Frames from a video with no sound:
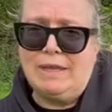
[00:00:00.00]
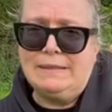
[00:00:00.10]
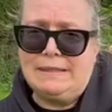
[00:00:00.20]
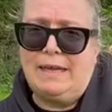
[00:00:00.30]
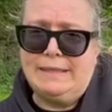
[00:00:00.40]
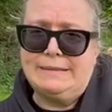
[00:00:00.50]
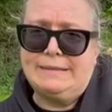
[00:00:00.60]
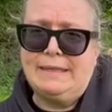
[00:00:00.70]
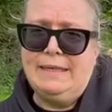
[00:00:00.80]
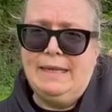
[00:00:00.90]
dies.
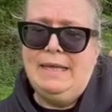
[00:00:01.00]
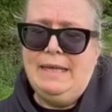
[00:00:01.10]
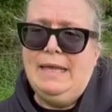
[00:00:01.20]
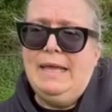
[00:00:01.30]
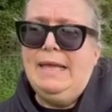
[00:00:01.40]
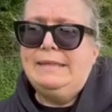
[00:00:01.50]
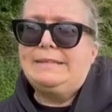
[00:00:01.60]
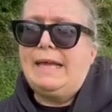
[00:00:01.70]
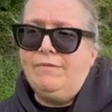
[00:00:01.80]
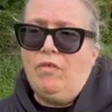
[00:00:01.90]
Yes.
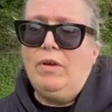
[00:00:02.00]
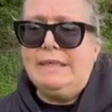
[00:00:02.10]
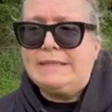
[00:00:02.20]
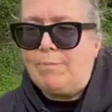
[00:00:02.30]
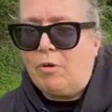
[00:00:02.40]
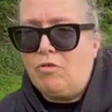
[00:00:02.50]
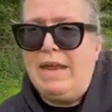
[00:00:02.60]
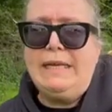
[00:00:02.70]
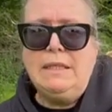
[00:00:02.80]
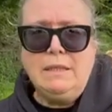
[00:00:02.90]
Sainfoin is a
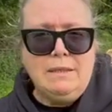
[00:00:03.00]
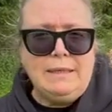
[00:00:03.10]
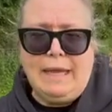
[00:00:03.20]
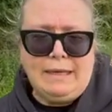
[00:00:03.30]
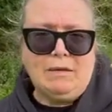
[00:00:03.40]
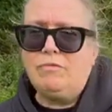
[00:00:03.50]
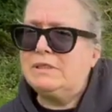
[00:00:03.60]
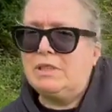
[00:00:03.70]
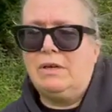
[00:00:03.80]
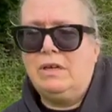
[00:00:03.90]
perennial it'll
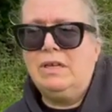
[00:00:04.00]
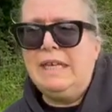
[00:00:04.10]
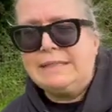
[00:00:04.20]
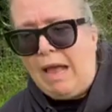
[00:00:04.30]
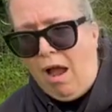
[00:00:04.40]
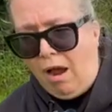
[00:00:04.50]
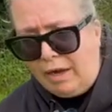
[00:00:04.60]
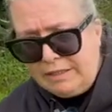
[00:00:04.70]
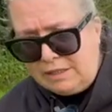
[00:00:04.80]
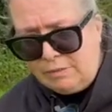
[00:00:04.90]
return. It's
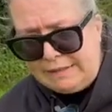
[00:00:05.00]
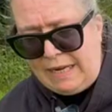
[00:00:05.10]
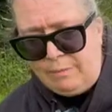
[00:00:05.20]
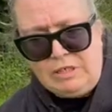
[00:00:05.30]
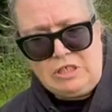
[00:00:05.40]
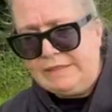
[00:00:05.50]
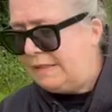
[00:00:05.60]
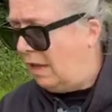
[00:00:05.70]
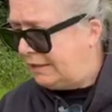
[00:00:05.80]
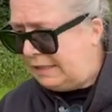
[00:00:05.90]
hard to establish. It's
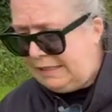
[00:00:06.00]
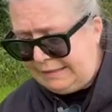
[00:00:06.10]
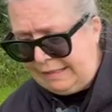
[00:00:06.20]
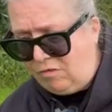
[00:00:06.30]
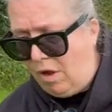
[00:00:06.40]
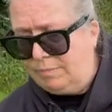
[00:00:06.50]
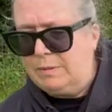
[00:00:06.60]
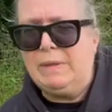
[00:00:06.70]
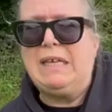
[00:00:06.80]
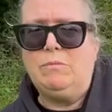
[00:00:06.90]
not an easy crop
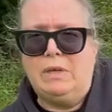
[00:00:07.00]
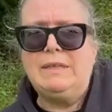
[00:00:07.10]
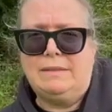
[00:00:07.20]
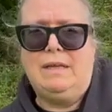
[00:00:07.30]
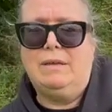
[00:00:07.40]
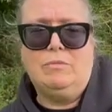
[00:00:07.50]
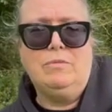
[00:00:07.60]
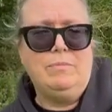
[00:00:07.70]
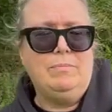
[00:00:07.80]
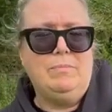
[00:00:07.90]
to begin with. I won't
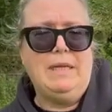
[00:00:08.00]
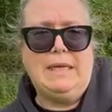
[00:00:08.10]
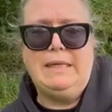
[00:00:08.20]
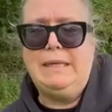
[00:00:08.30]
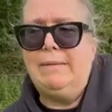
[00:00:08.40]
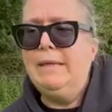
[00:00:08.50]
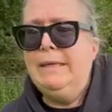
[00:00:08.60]
yeah. Make any.